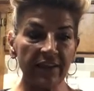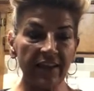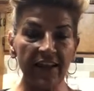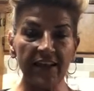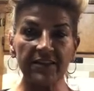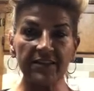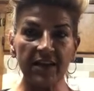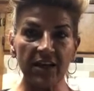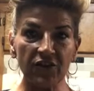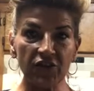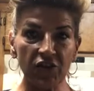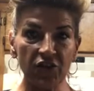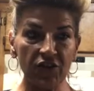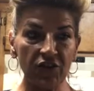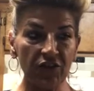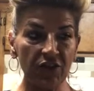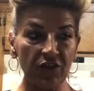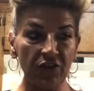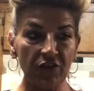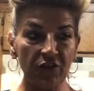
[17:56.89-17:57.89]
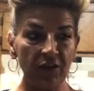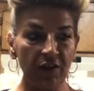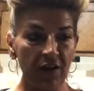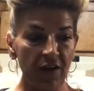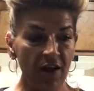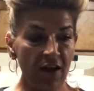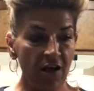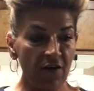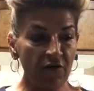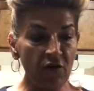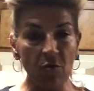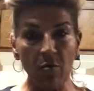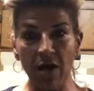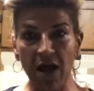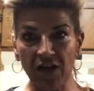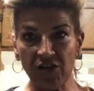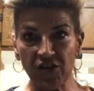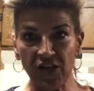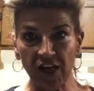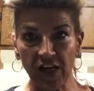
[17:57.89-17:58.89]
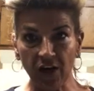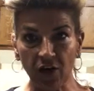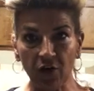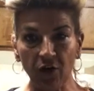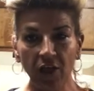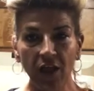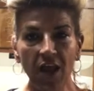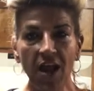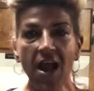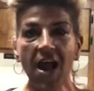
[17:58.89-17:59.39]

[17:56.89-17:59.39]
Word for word: things I should do for my channel.